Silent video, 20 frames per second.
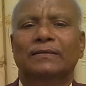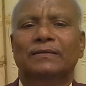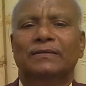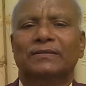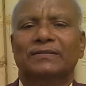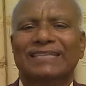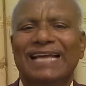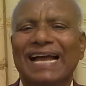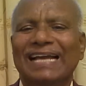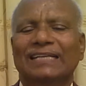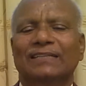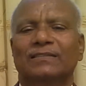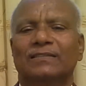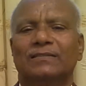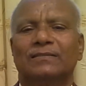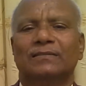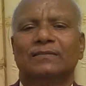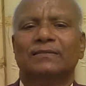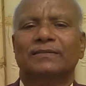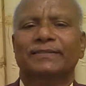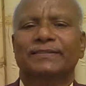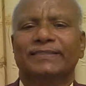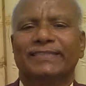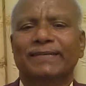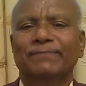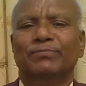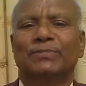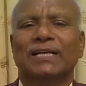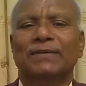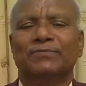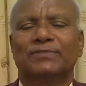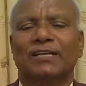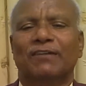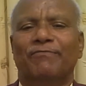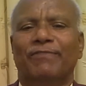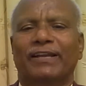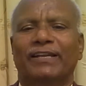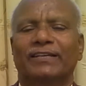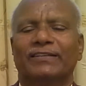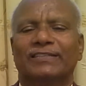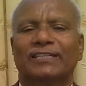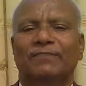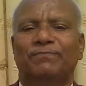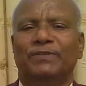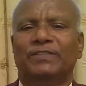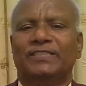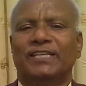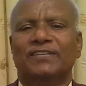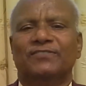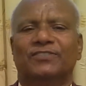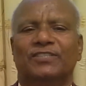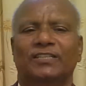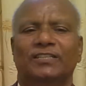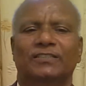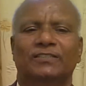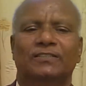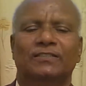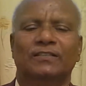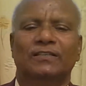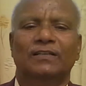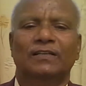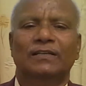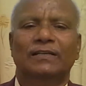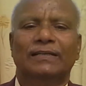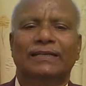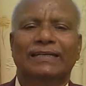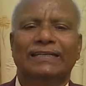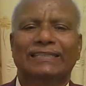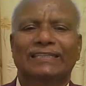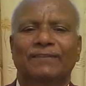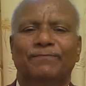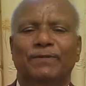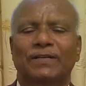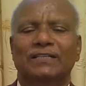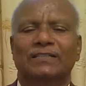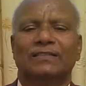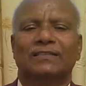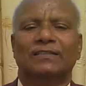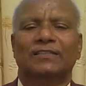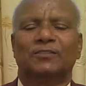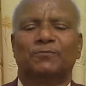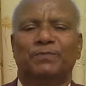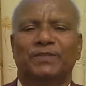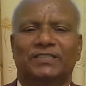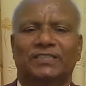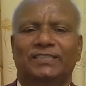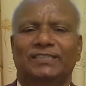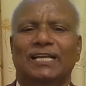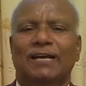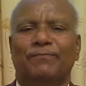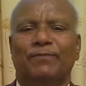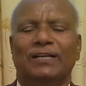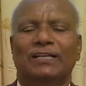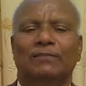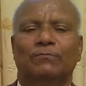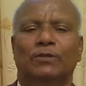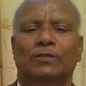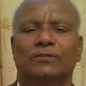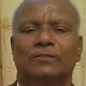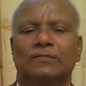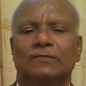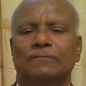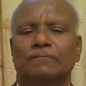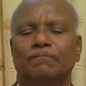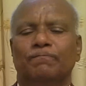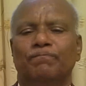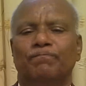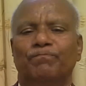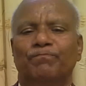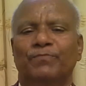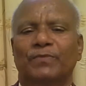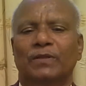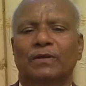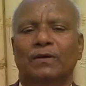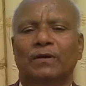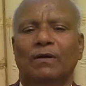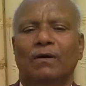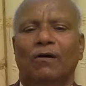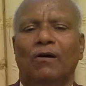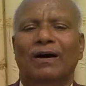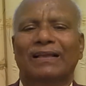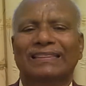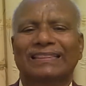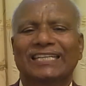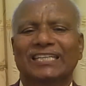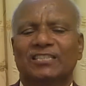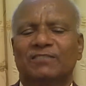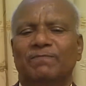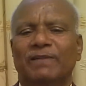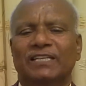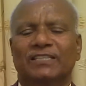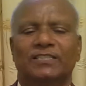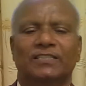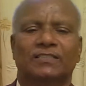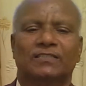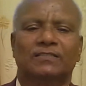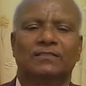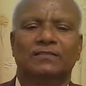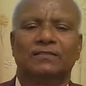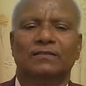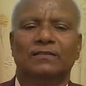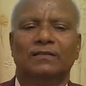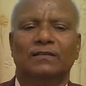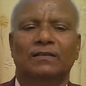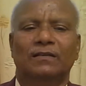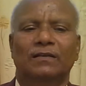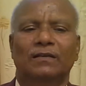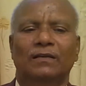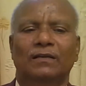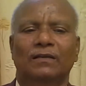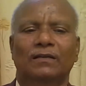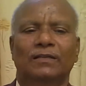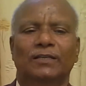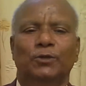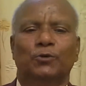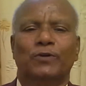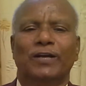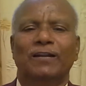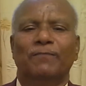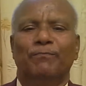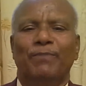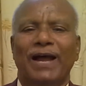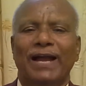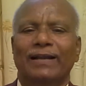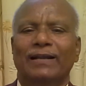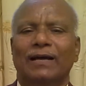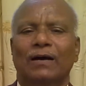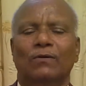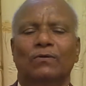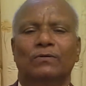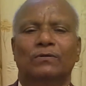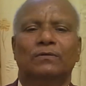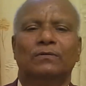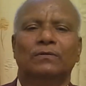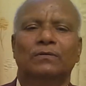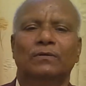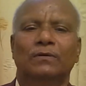signs, symptoms of various deficiencies in different species of animals. On this basis, you can find out